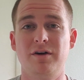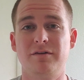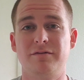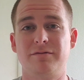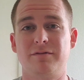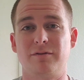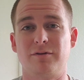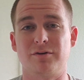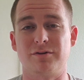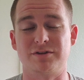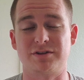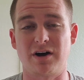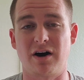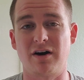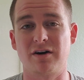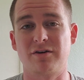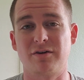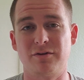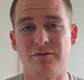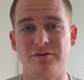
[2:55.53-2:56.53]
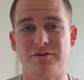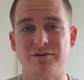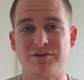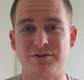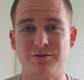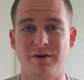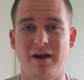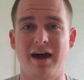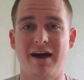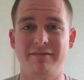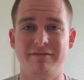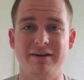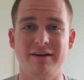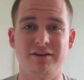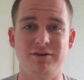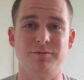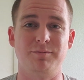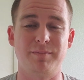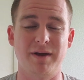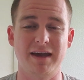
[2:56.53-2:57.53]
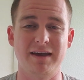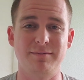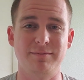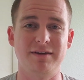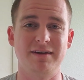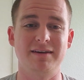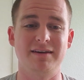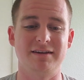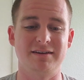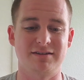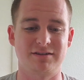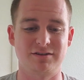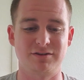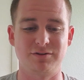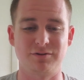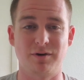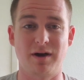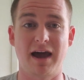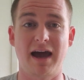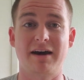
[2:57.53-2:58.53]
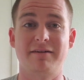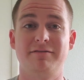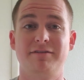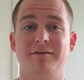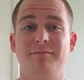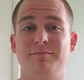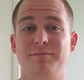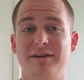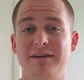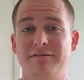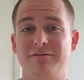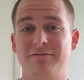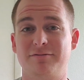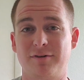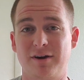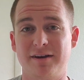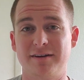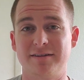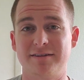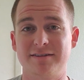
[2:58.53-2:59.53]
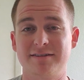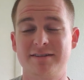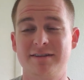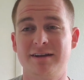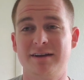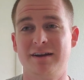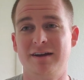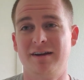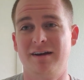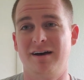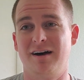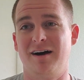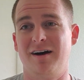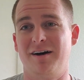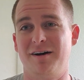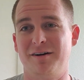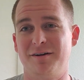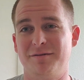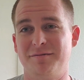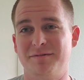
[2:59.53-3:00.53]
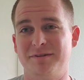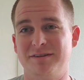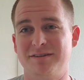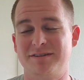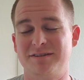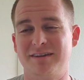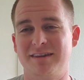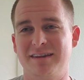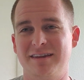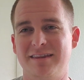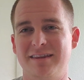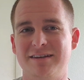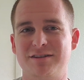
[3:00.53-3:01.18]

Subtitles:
for dog owners who have a new baby is to have them be friends. And so they